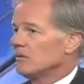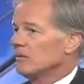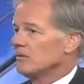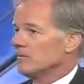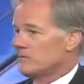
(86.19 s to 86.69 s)
So
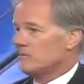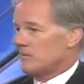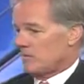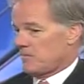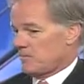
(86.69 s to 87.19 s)

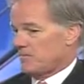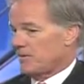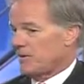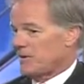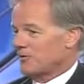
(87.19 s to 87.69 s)

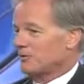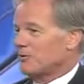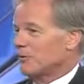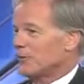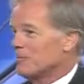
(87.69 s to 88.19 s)
I actually
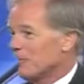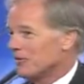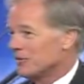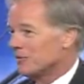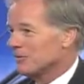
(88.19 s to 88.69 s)
enjoyed the
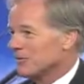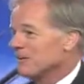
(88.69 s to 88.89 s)
process.